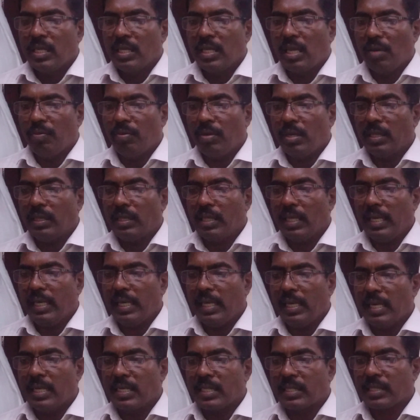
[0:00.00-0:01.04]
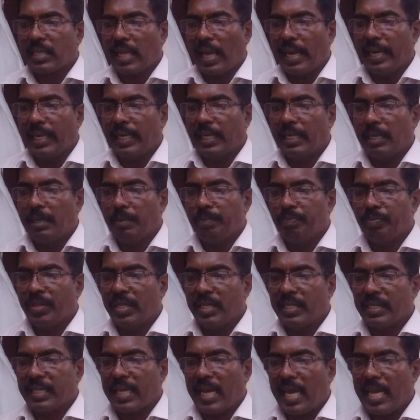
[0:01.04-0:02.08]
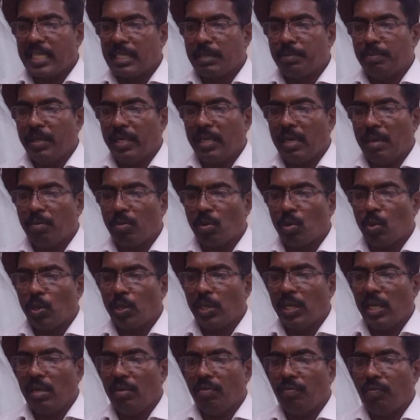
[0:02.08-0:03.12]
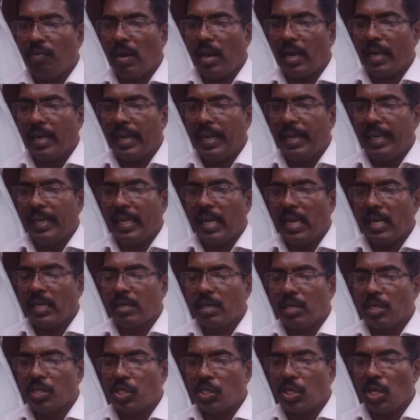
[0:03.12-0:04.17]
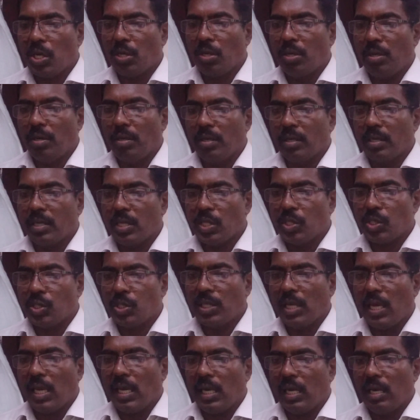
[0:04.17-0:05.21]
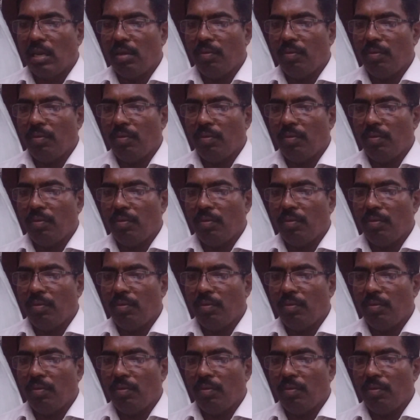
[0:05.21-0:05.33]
everything in sight. This has become routine for Indian Christi Christian